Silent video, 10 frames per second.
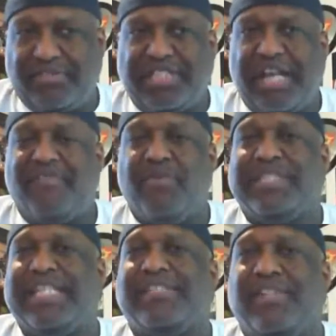stuff and
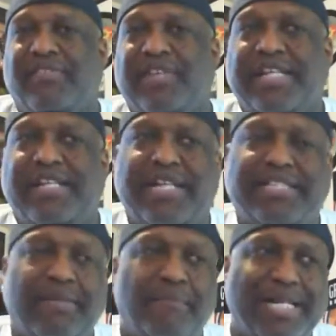what they serve it in. And like
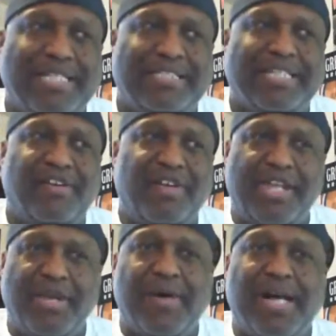some places here in the
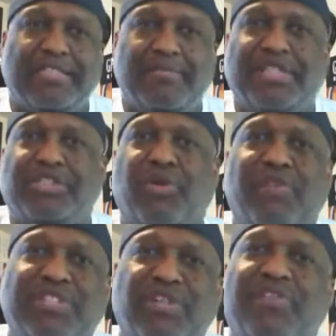U.S., I'm not sure
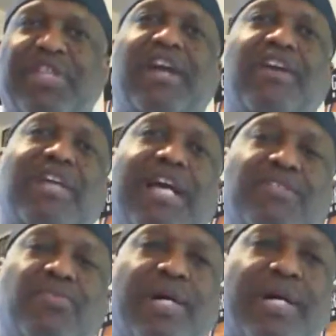if it's over there
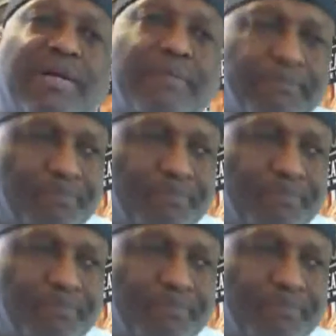as well,